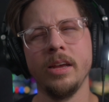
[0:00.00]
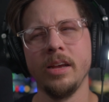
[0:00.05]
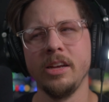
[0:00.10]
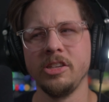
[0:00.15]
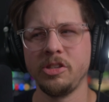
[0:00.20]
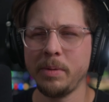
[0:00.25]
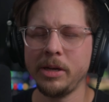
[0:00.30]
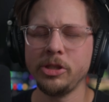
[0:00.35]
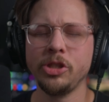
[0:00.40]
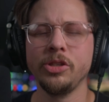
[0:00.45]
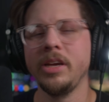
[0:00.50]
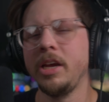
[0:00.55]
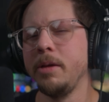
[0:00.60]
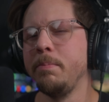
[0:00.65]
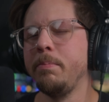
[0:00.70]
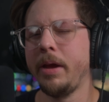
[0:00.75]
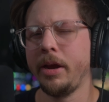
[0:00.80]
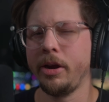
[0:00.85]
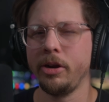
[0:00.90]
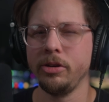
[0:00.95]
especially
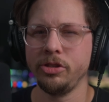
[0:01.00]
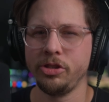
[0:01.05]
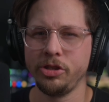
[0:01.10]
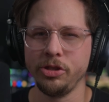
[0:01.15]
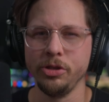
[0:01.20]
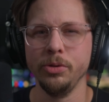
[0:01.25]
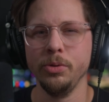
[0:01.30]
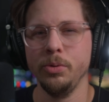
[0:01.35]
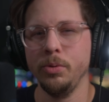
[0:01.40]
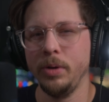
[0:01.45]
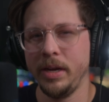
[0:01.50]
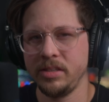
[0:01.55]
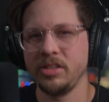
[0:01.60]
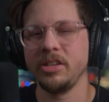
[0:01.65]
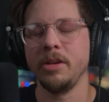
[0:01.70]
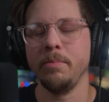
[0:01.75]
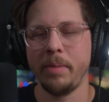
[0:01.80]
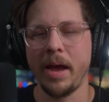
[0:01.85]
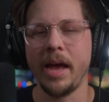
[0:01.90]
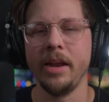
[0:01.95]
compared to its
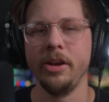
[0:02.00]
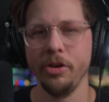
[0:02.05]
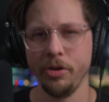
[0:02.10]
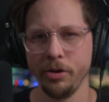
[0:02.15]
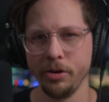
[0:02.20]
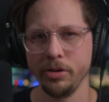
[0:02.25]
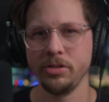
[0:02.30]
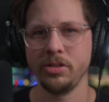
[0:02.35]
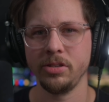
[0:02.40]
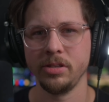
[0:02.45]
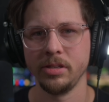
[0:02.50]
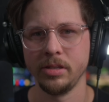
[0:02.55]
competitors.